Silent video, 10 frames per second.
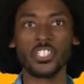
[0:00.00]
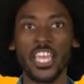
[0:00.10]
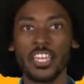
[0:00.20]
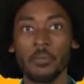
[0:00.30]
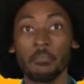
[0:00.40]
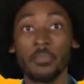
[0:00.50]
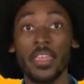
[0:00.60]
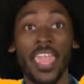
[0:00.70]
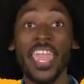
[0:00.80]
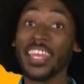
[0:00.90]
Jacob.
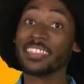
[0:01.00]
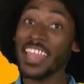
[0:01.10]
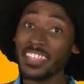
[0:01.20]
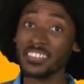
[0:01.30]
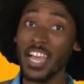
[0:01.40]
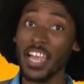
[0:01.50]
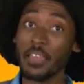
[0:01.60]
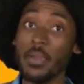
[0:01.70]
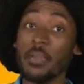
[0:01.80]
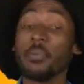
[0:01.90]
And at that
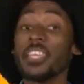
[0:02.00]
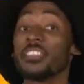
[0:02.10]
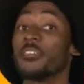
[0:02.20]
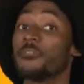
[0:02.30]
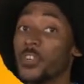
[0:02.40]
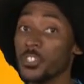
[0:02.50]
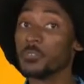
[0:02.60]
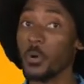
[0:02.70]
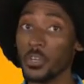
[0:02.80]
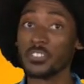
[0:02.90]
time, being the
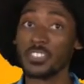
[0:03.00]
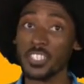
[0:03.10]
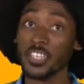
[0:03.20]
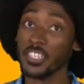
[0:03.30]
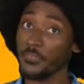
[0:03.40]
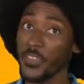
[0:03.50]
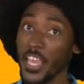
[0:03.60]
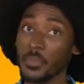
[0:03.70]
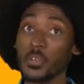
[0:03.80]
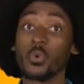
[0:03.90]
firstborn son in the
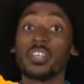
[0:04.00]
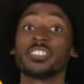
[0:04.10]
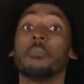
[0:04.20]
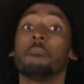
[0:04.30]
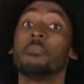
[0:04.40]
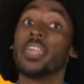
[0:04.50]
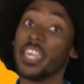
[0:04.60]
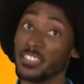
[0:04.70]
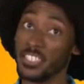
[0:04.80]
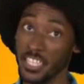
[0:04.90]
family was a
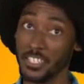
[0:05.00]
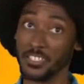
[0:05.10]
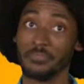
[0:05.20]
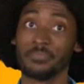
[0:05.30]
big deal.